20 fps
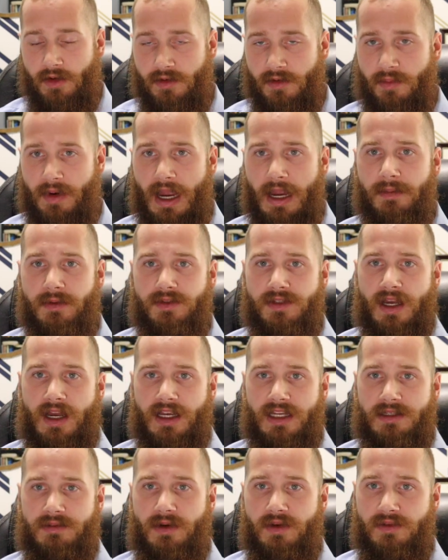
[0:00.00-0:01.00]
the Bible
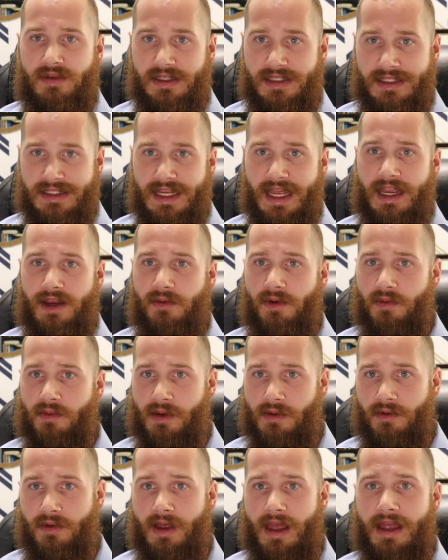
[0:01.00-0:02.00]
talks about this day where
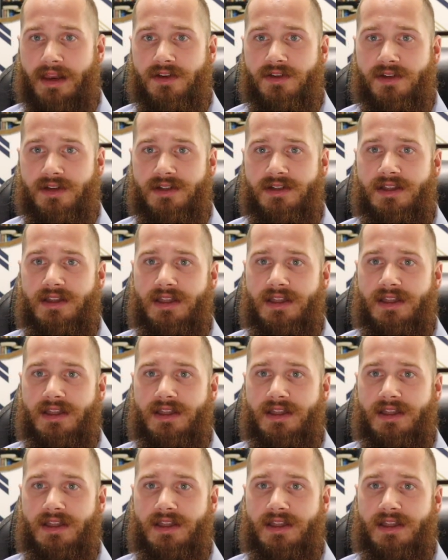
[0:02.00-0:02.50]
we will enter into